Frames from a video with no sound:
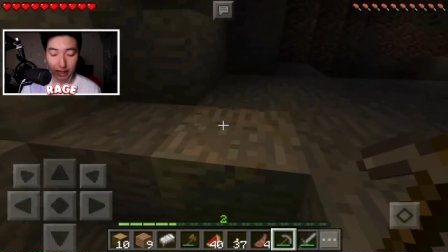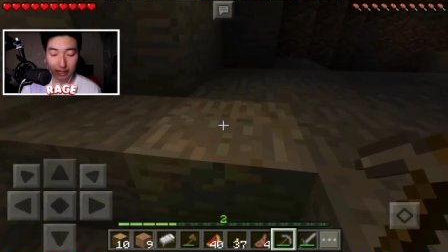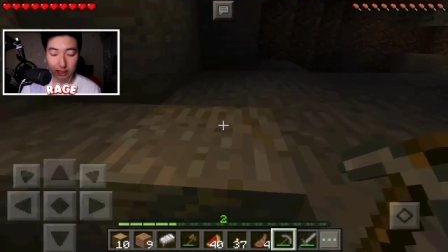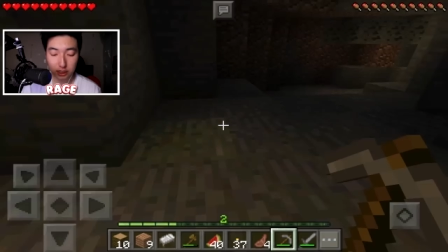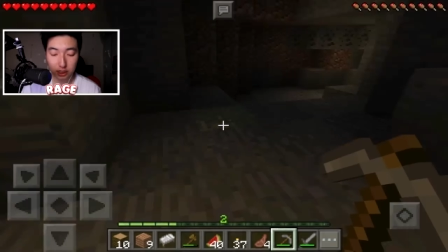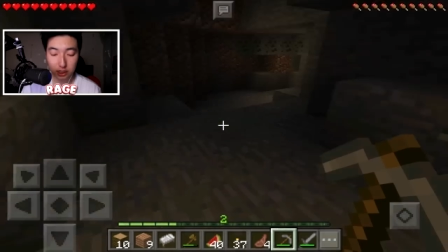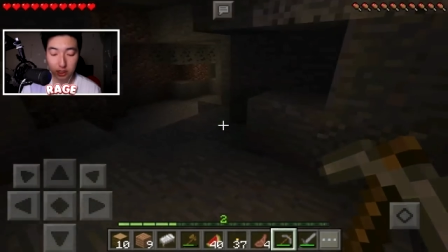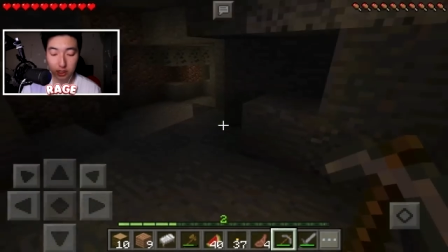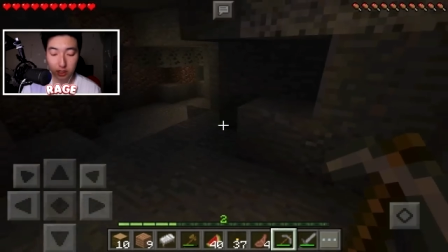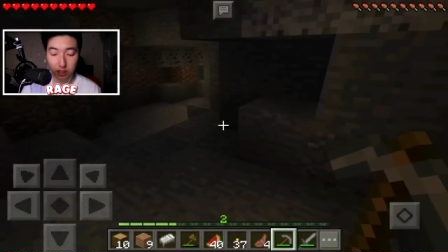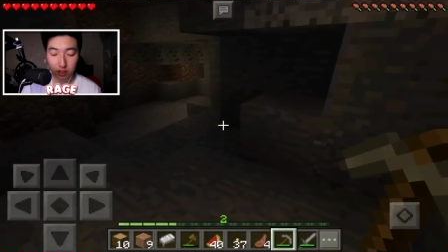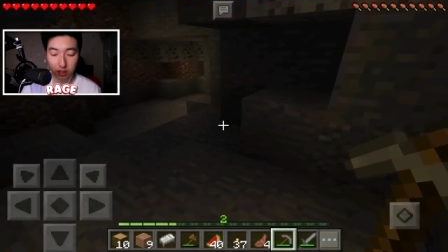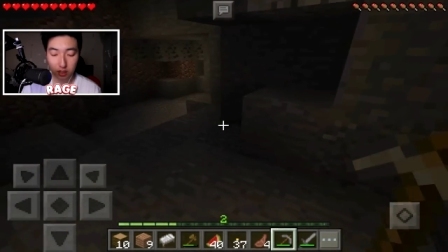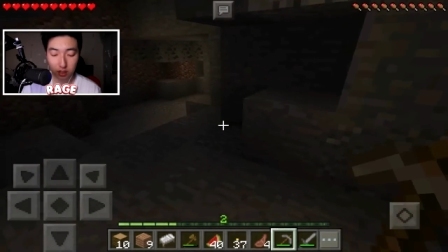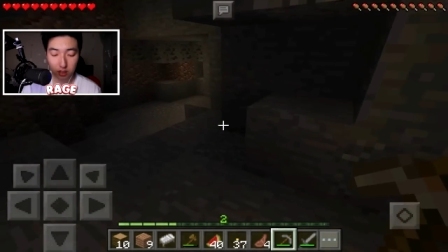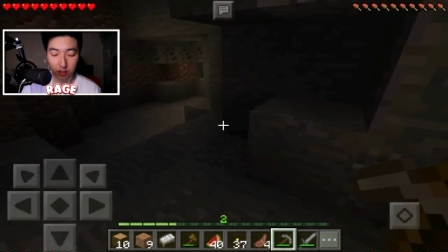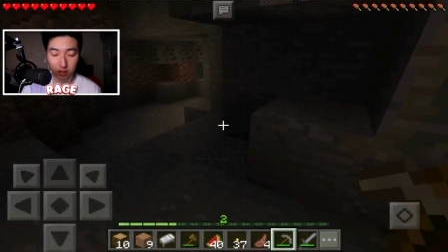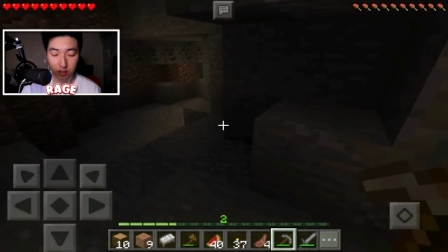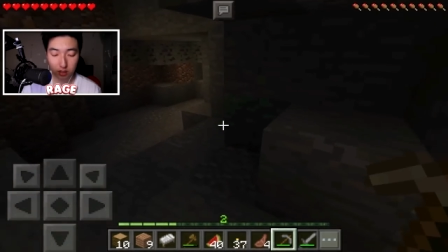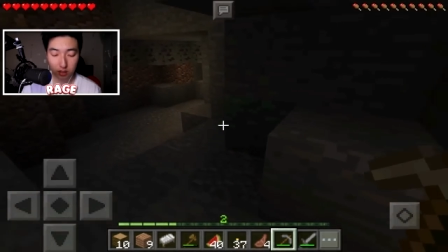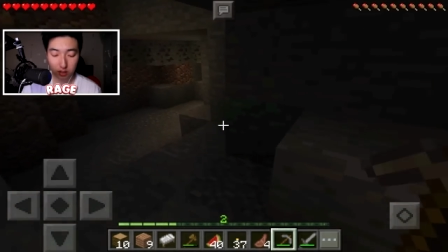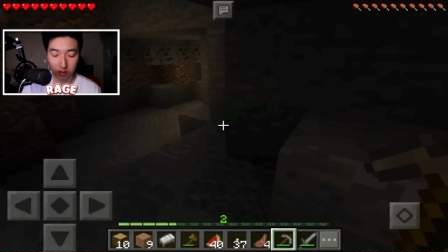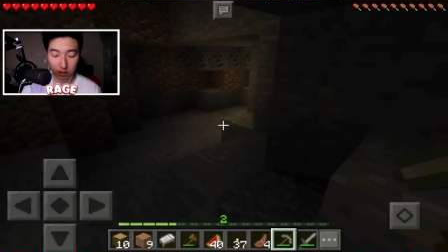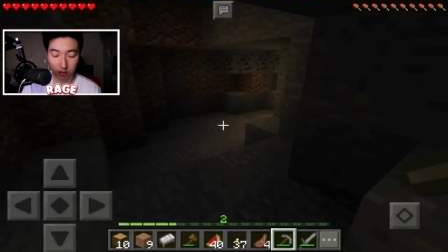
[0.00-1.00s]
edgy
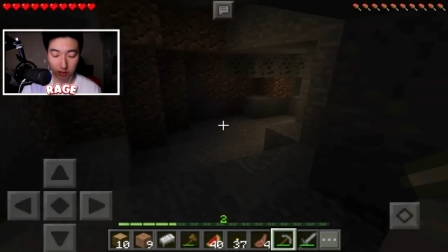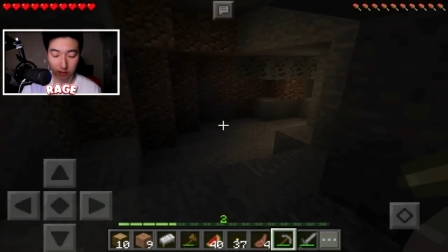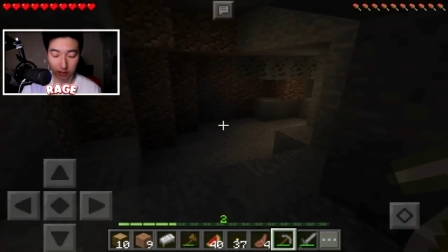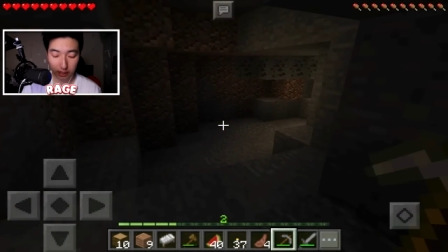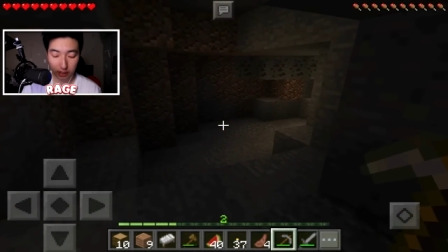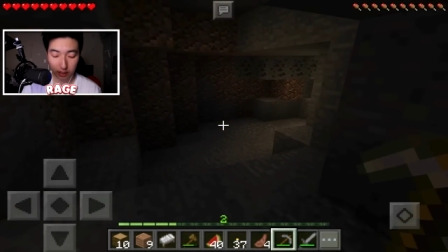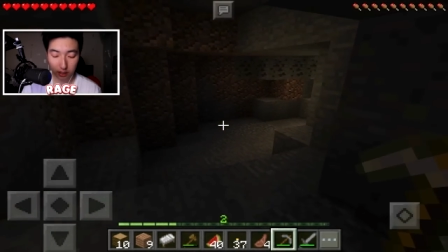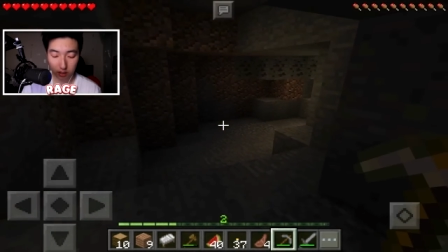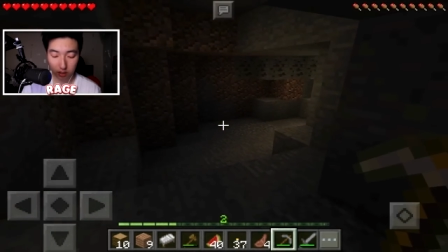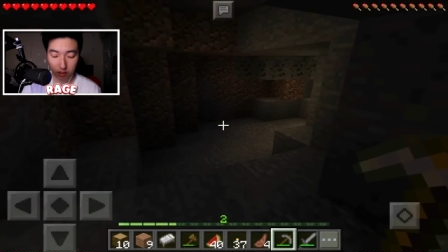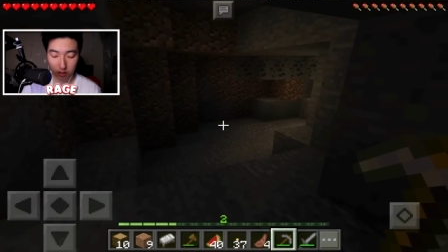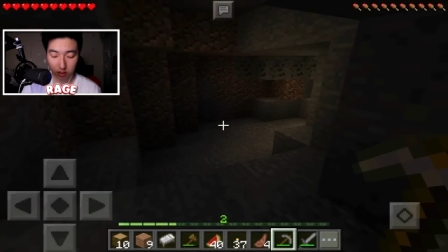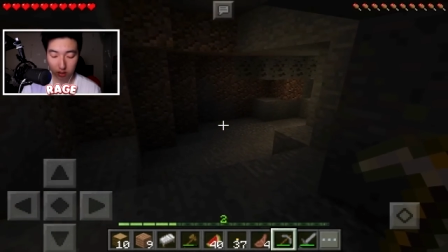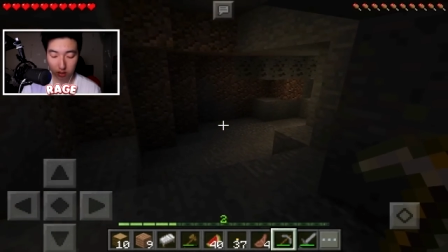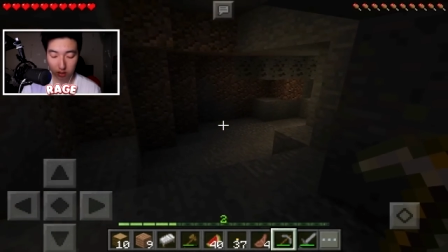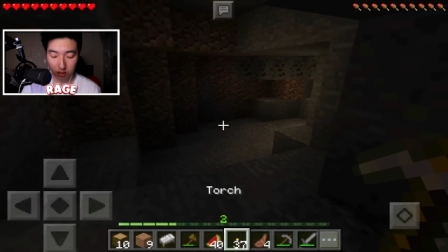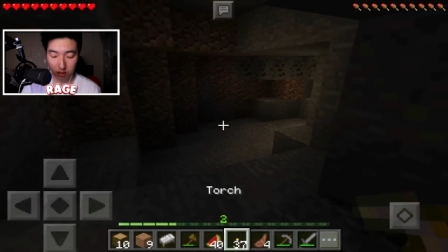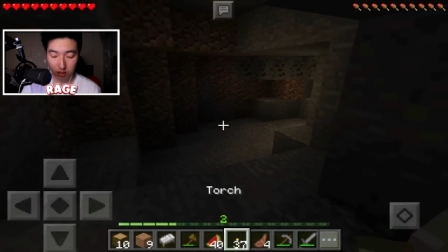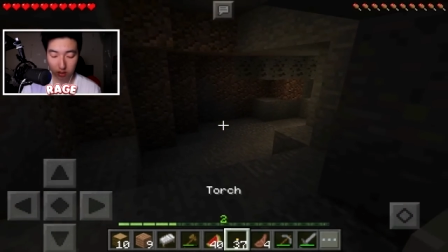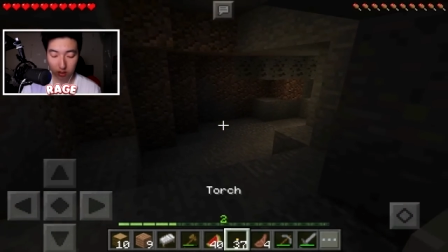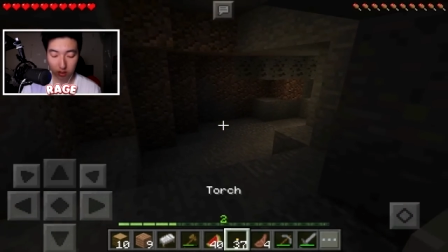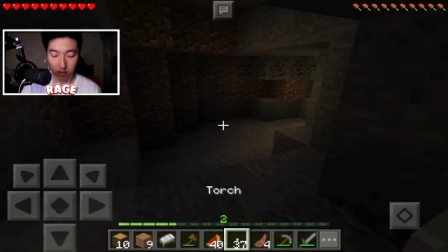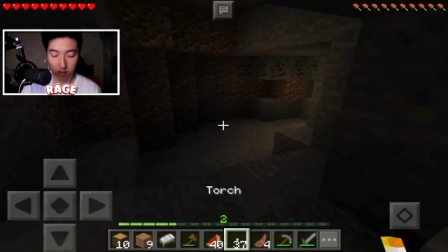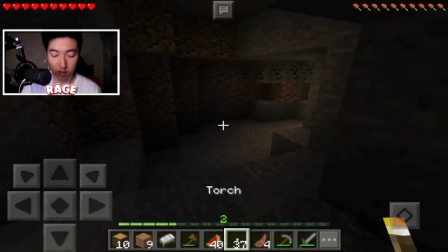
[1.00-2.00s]
okay
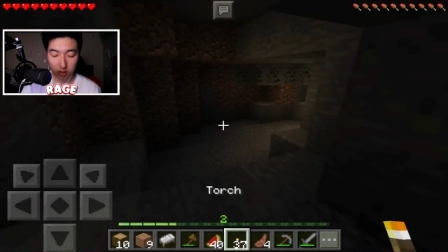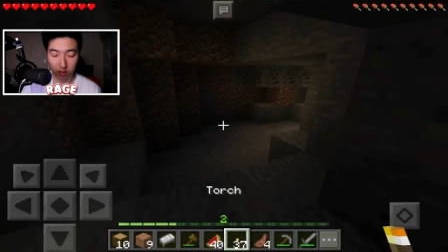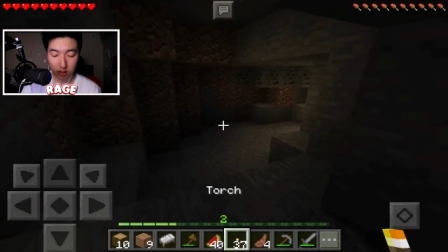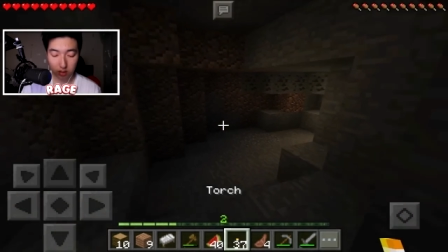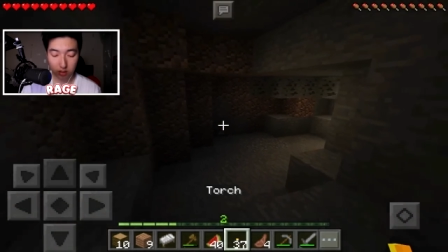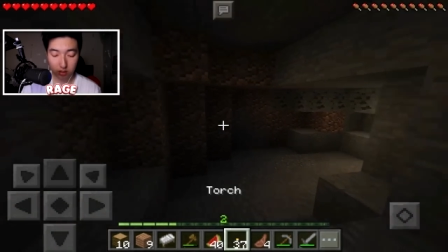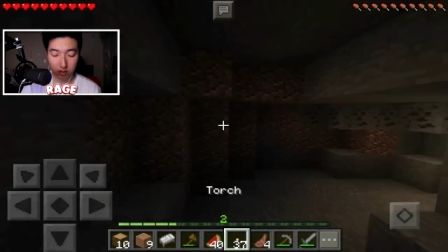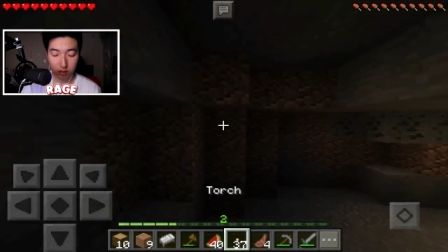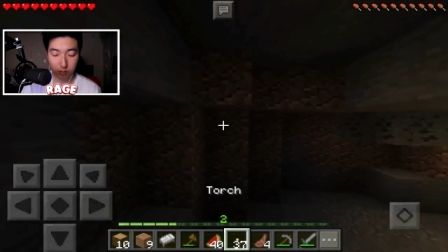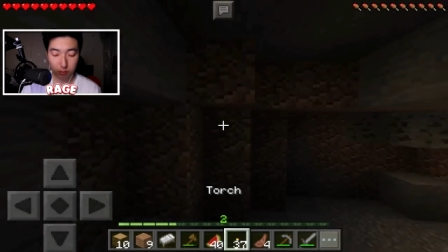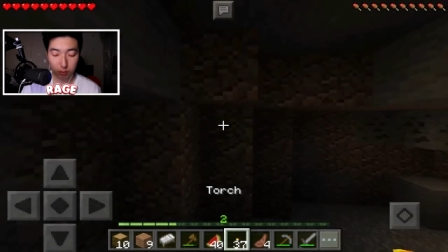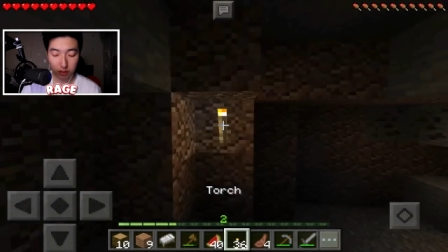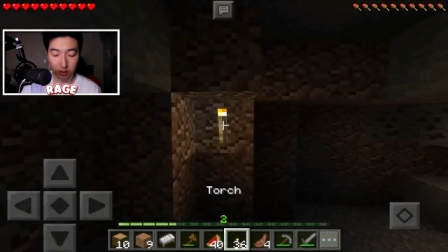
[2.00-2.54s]
let's